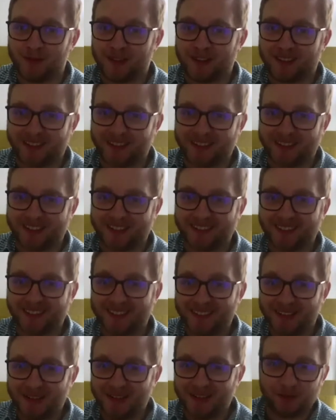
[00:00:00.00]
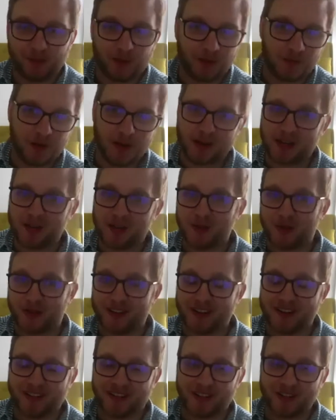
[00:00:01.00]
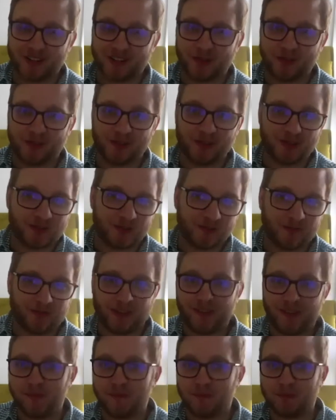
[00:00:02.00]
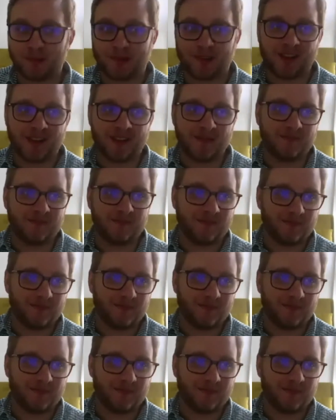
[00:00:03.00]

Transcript: I think we work in organizations with lots of very bright,